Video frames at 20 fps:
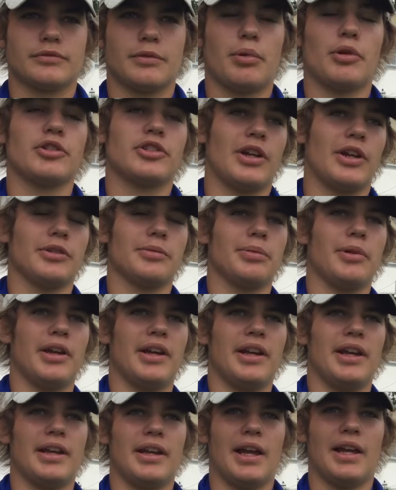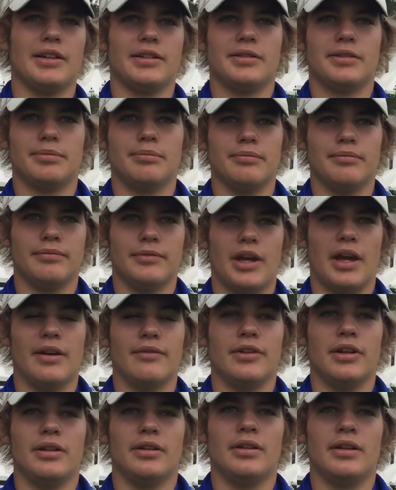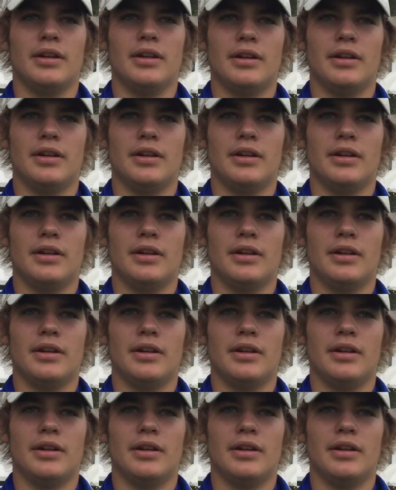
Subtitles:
person I was playing against, Evan,